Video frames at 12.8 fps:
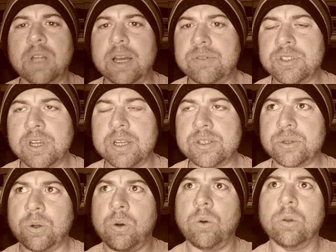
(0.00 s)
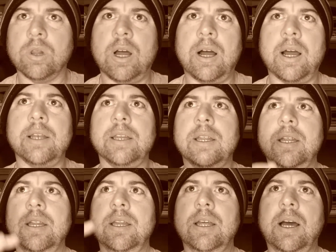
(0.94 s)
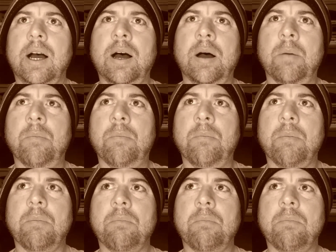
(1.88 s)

life changed a whole lot. Um,